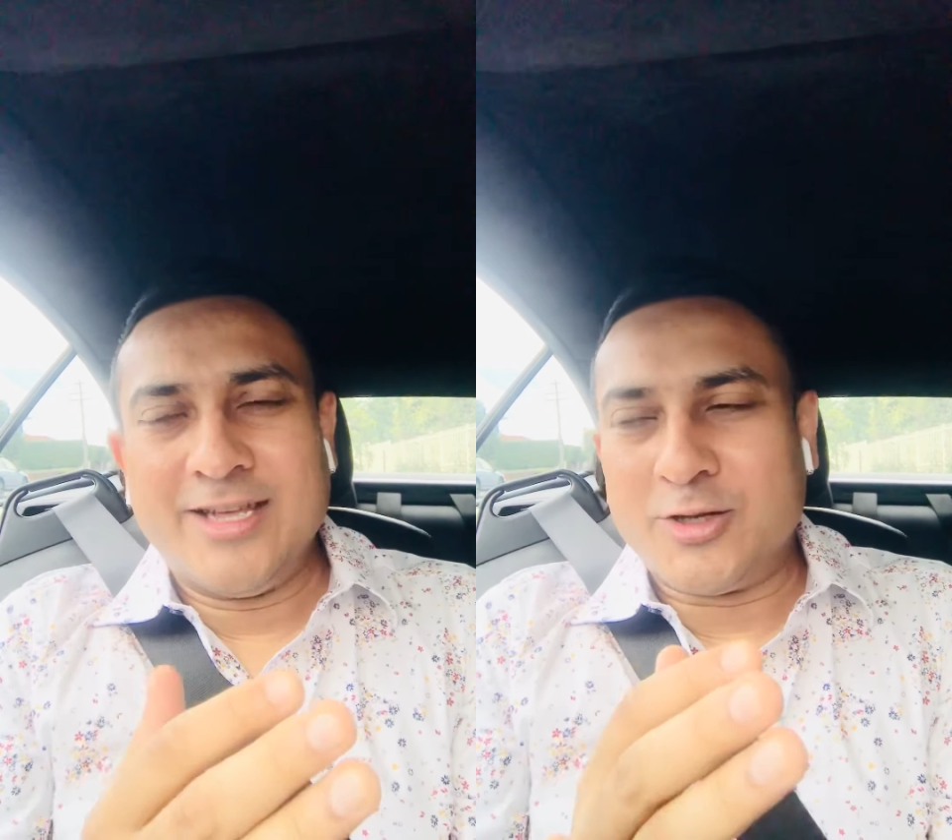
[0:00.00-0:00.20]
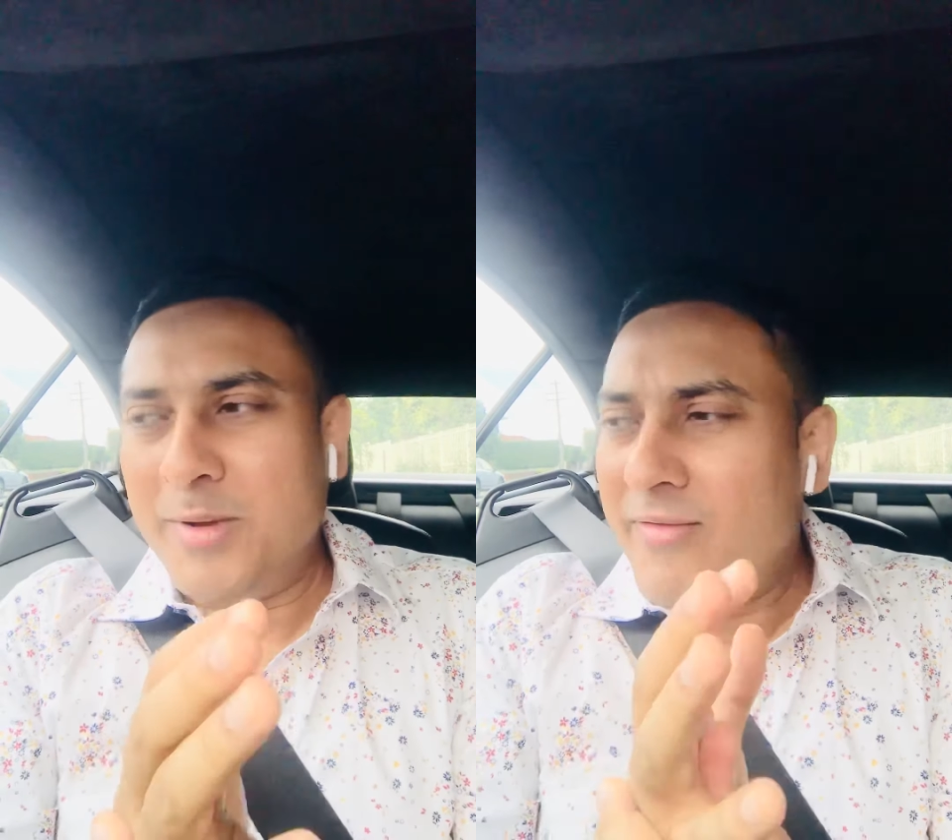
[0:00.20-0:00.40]

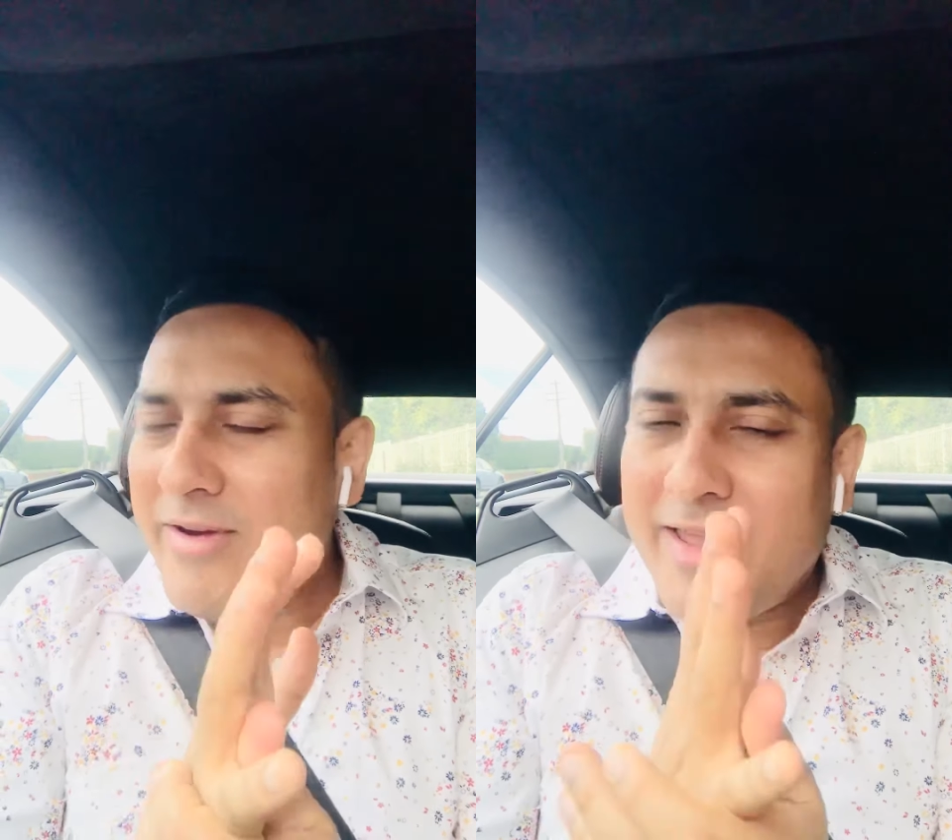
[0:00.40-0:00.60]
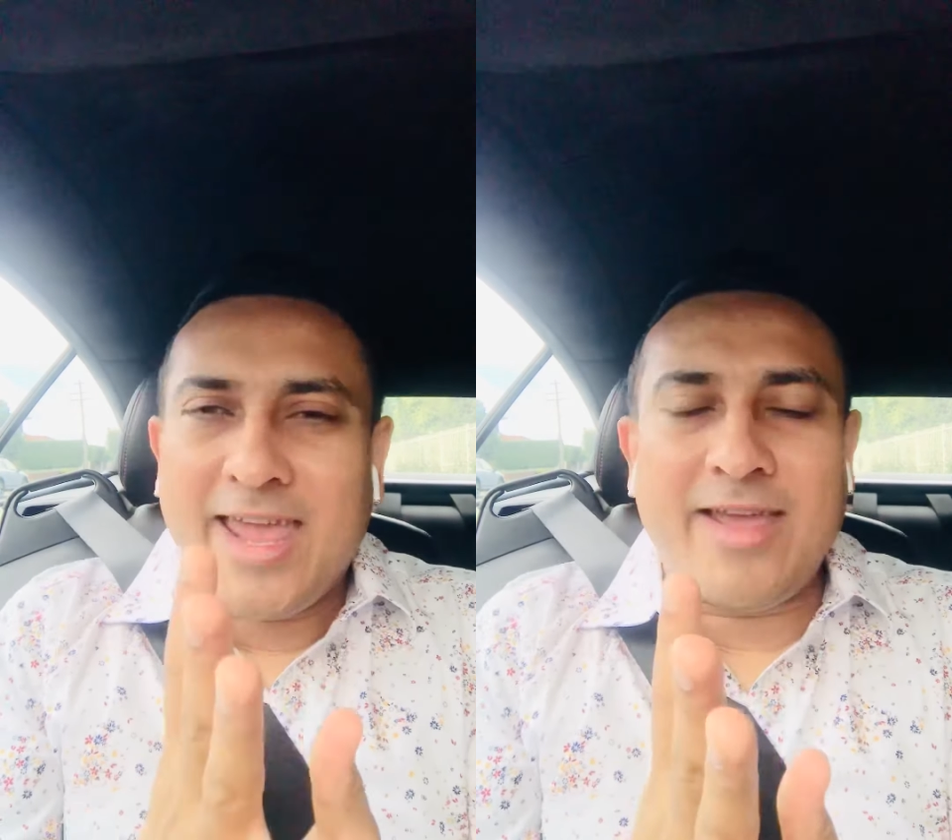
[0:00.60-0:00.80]
So be
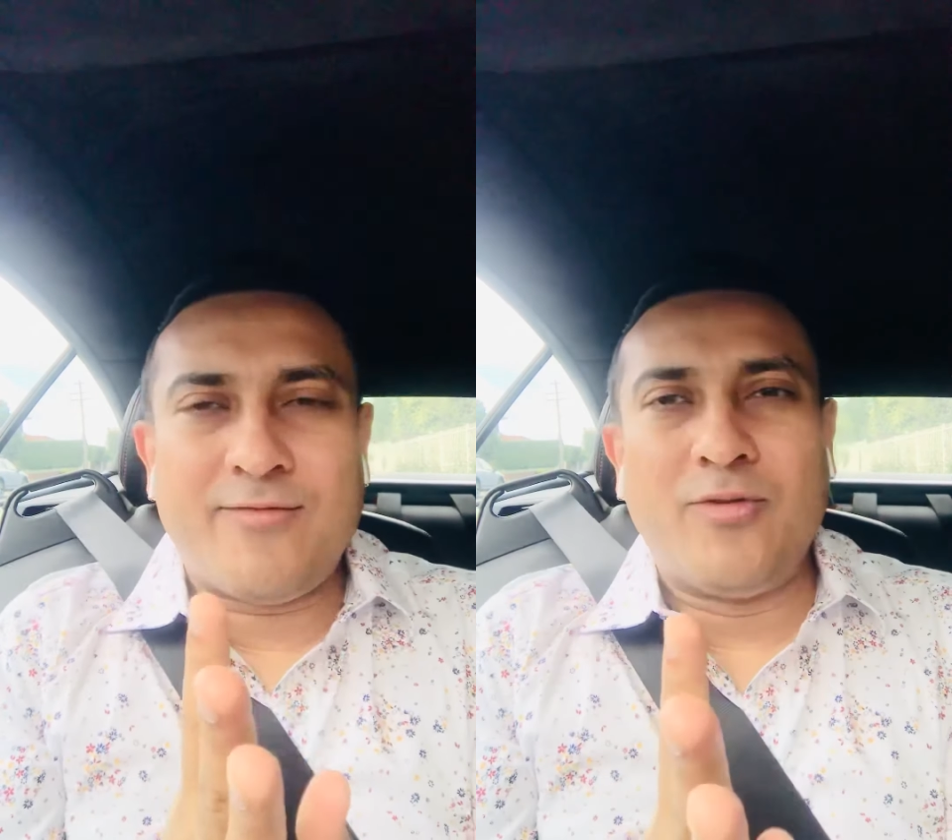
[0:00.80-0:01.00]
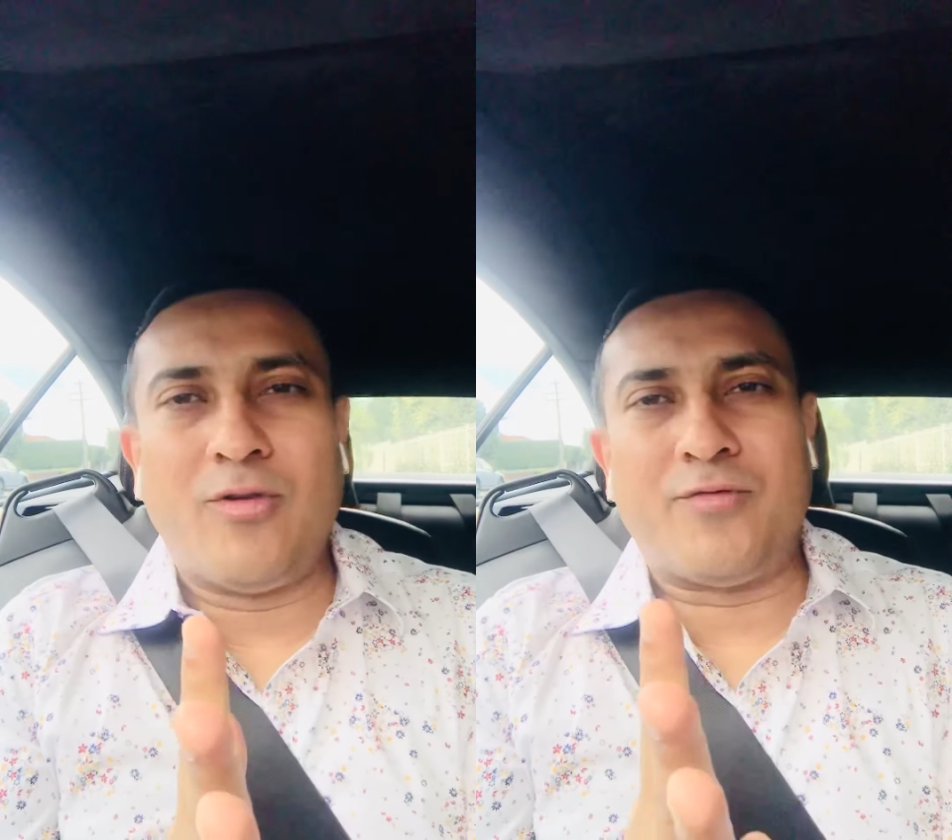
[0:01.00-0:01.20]
very
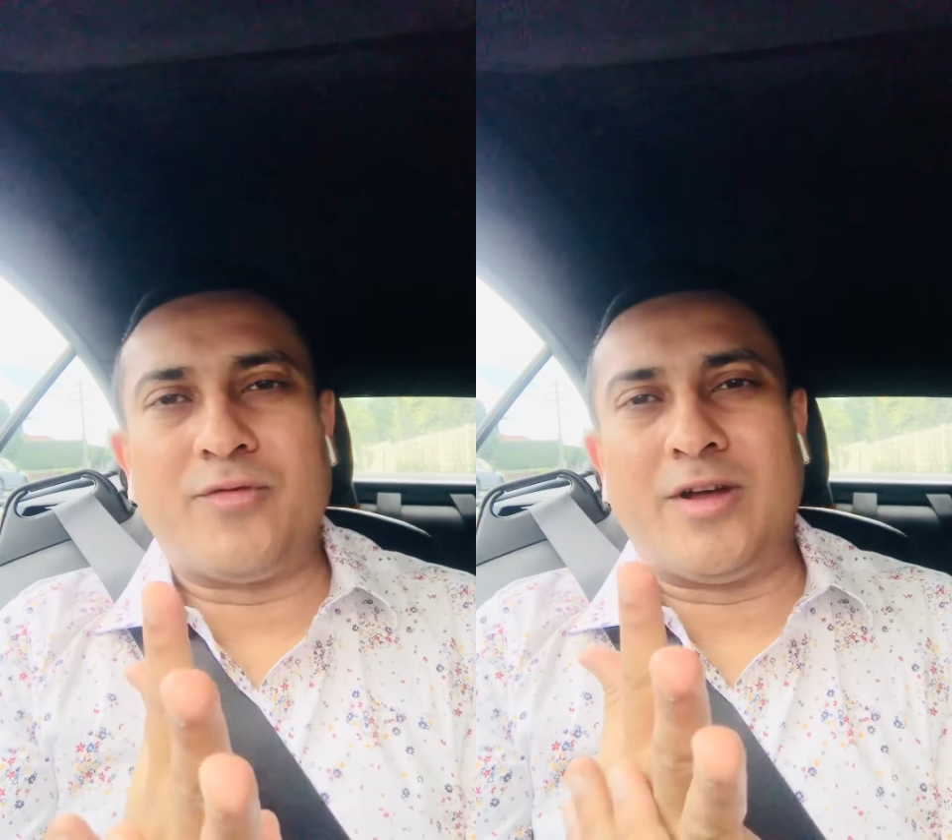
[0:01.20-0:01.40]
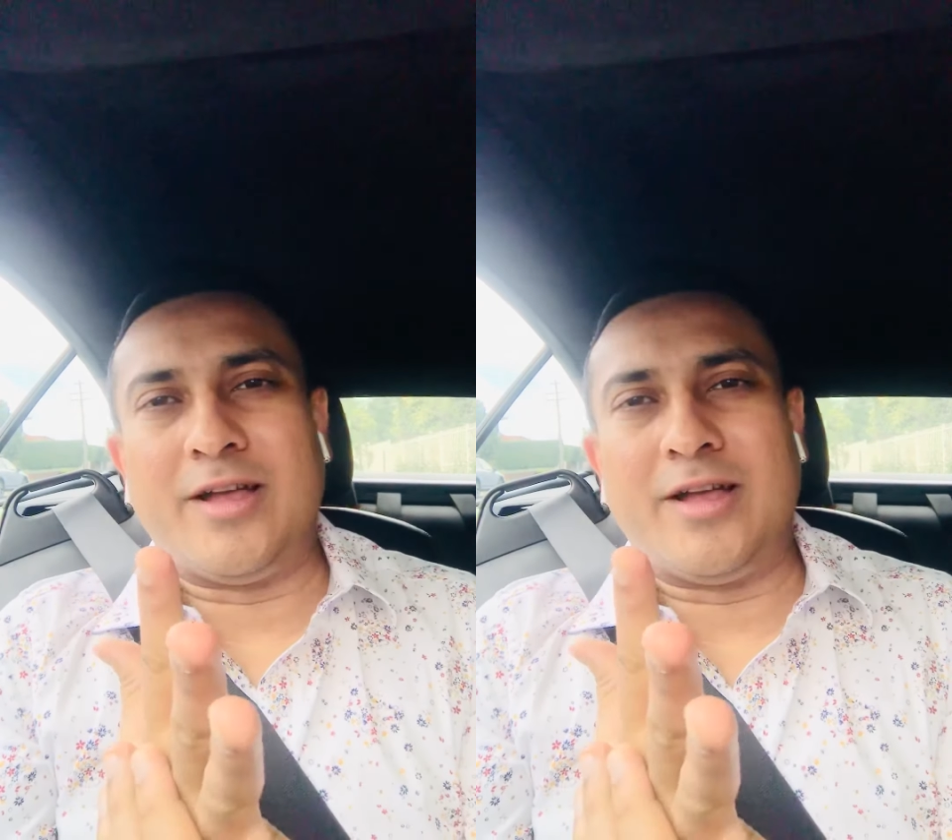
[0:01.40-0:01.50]
careful of